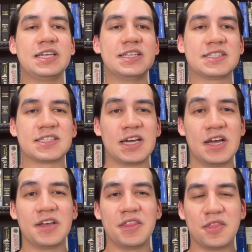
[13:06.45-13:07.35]
it's
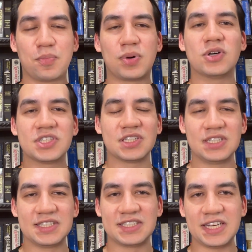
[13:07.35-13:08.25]
the
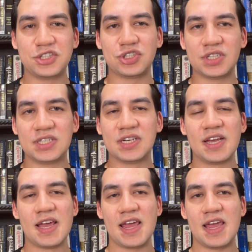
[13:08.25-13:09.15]
personalization
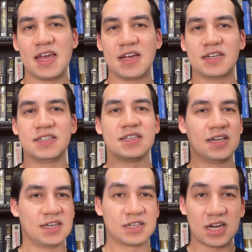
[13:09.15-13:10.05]
and
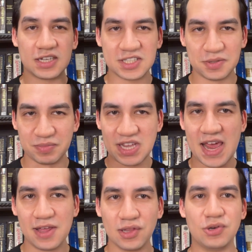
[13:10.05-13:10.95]
custom
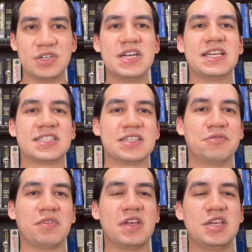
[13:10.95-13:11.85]
tailoredness
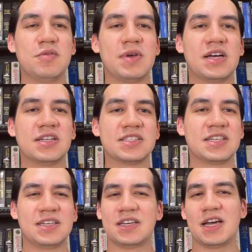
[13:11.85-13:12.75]
of the emails
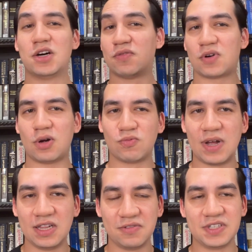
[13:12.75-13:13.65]
and overall
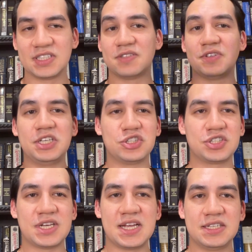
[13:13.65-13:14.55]
relevance of each
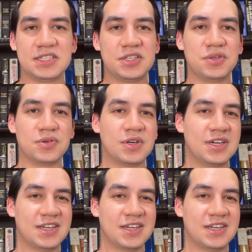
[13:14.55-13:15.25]
send to